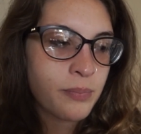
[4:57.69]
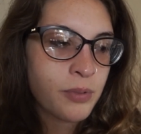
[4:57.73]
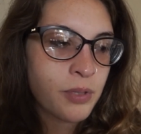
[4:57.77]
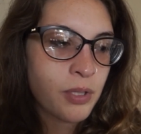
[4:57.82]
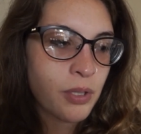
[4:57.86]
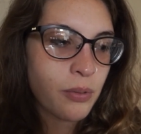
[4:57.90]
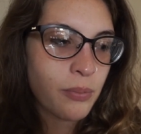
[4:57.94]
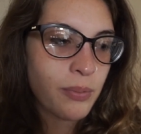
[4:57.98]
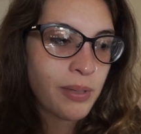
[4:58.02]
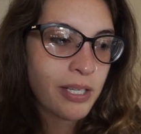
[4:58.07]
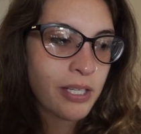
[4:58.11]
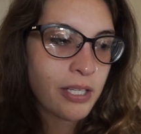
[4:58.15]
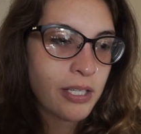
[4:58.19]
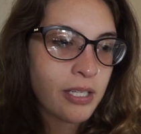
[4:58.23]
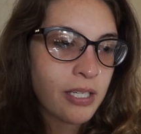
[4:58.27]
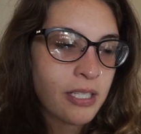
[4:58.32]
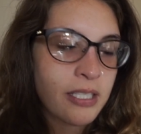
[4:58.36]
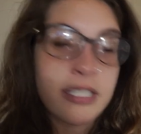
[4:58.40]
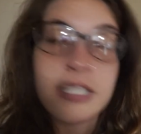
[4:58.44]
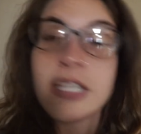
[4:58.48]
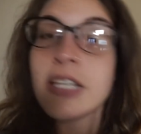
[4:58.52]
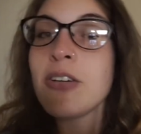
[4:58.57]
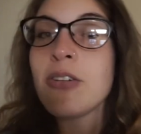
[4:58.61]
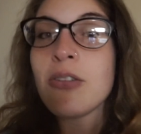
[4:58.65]
so we can
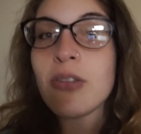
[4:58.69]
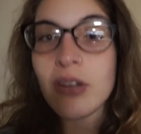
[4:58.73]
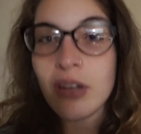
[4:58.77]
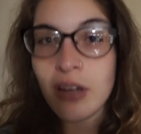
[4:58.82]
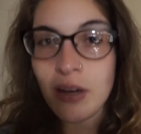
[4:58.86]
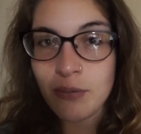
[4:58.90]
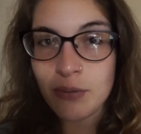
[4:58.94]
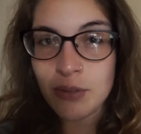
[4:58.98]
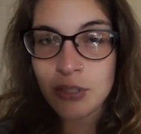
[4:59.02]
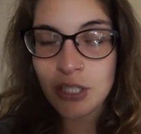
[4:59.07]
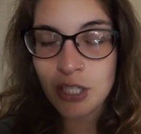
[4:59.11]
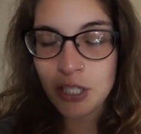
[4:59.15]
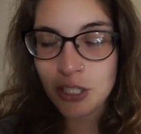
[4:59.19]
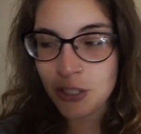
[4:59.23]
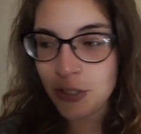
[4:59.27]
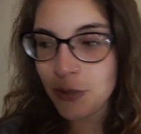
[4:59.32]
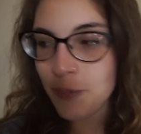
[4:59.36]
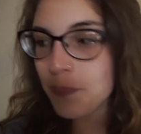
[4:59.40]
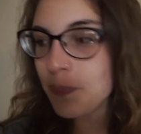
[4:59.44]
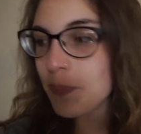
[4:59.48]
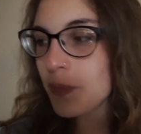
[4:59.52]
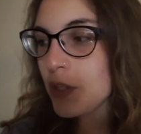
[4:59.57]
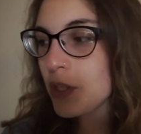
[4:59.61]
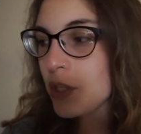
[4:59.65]
continue the
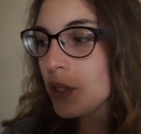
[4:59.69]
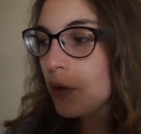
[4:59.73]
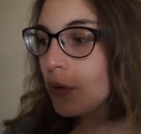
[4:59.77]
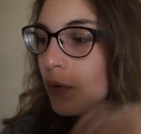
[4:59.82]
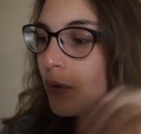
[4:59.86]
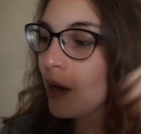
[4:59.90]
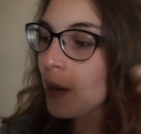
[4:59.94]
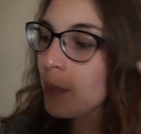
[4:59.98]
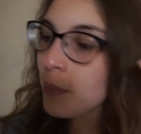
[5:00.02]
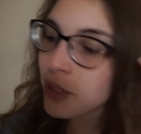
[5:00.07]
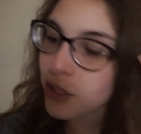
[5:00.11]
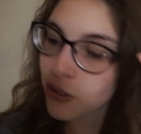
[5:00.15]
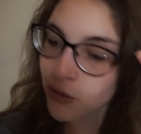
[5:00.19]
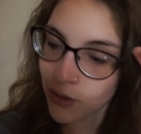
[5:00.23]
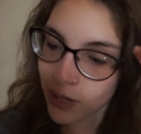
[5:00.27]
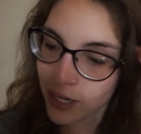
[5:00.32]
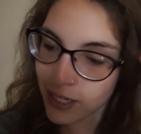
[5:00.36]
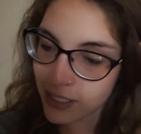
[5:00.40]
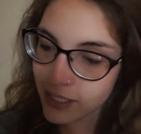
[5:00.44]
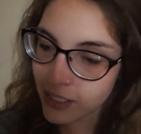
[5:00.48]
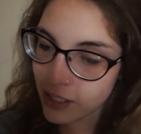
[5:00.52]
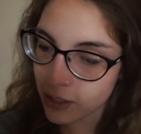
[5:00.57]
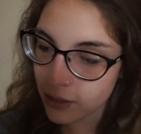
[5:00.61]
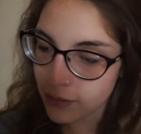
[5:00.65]
conversation. So I'm gonna go
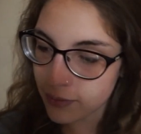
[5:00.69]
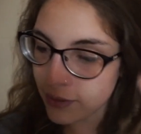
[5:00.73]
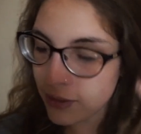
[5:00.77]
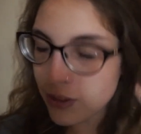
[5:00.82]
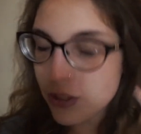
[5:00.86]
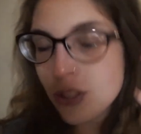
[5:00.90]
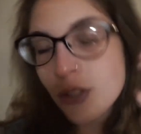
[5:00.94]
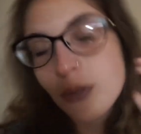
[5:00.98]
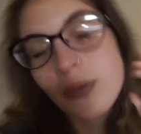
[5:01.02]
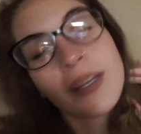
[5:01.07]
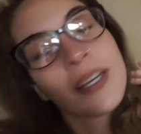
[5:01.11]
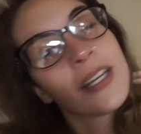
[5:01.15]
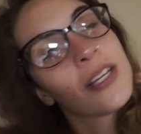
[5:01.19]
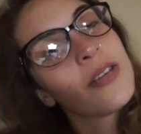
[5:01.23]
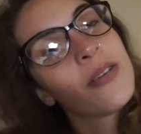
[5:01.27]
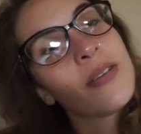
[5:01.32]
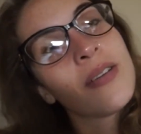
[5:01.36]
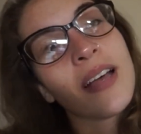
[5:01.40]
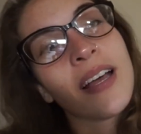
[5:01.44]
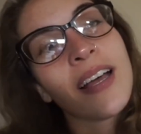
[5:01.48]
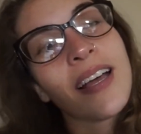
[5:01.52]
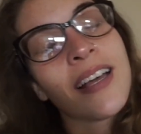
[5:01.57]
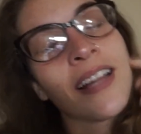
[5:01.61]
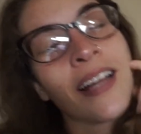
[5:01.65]
ahead and get off here so we can do
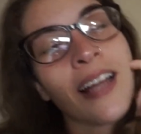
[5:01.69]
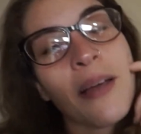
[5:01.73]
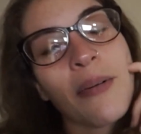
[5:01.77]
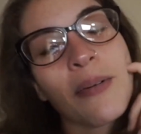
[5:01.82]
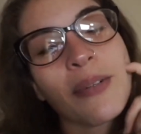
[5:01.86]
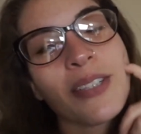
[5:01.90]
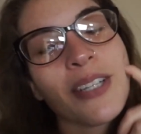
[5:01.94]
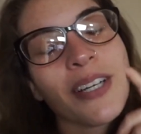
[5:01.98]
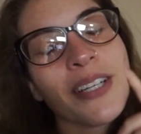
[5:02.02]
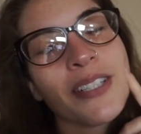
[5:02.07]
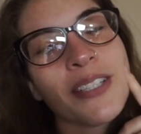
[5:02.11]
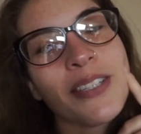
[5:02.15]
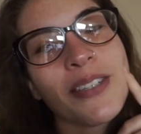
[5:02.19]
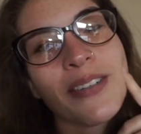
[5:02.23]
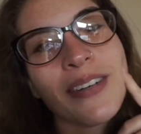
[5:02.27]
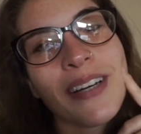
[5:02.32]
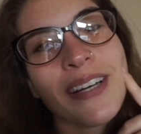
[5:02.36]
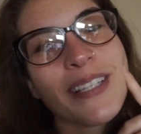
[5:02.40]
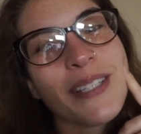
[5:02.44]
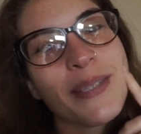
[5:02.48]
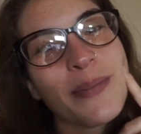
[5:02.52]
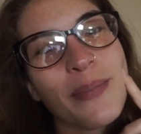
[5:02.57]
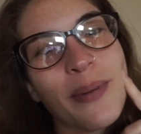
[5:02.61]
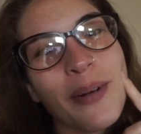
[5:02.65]
that, and I will talk to you
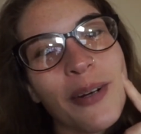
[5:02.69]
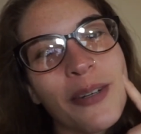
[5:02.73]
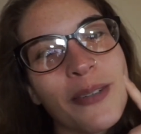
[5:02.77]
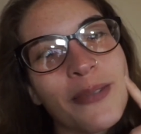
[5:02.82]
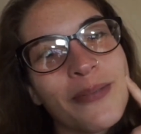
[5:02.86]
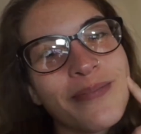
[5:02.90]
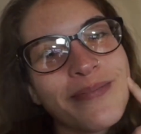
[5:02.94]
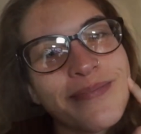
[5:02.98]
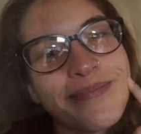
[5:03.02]
guys tomorrow.